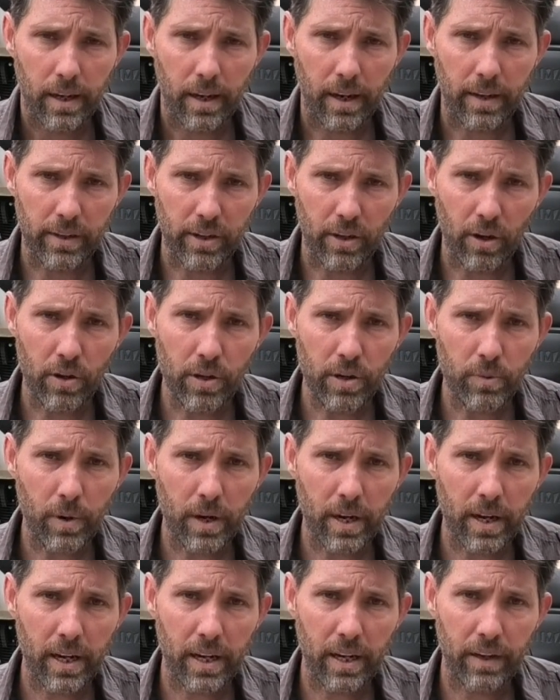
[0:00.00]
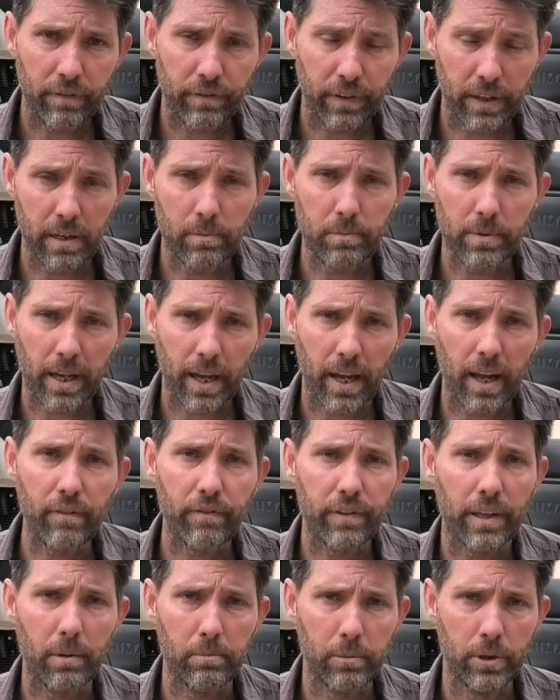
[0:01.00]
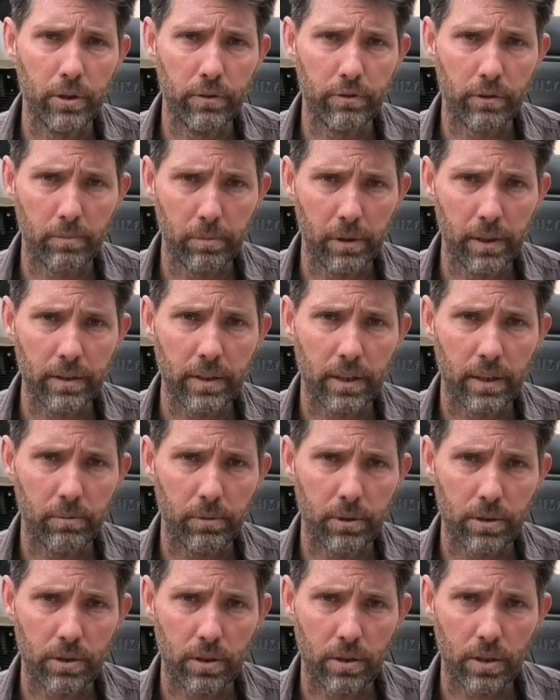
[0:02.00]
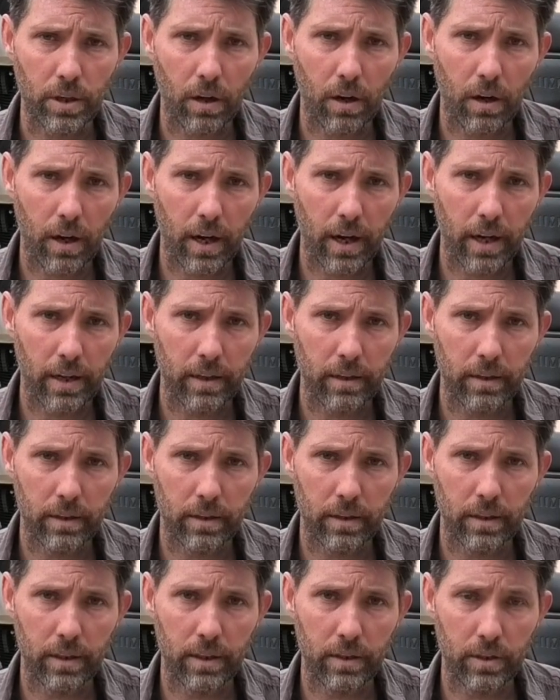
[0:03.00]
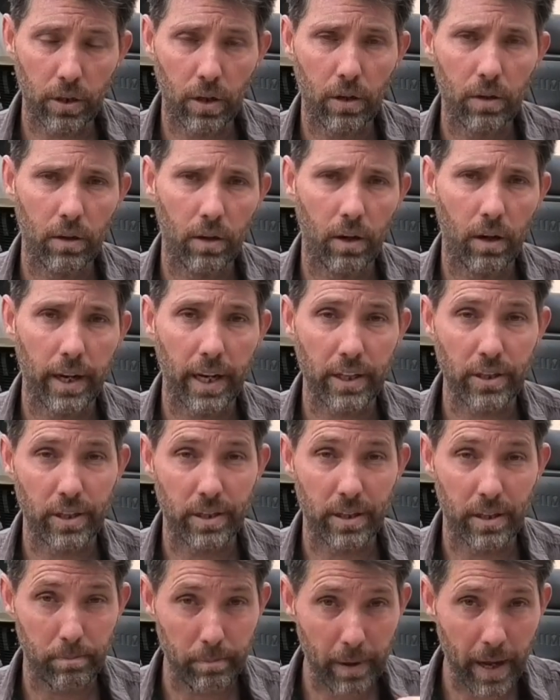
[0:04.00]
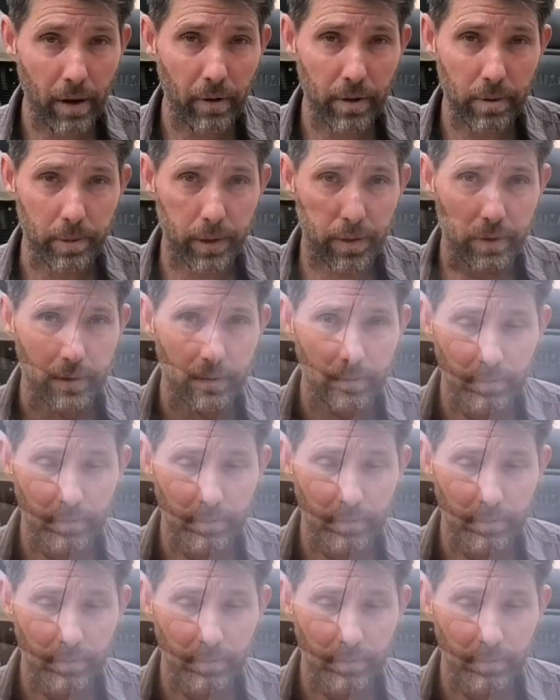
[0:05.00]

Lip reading: And the only way for him to have that manoeuvrability was to tie the tow line actually to the bow of the boat.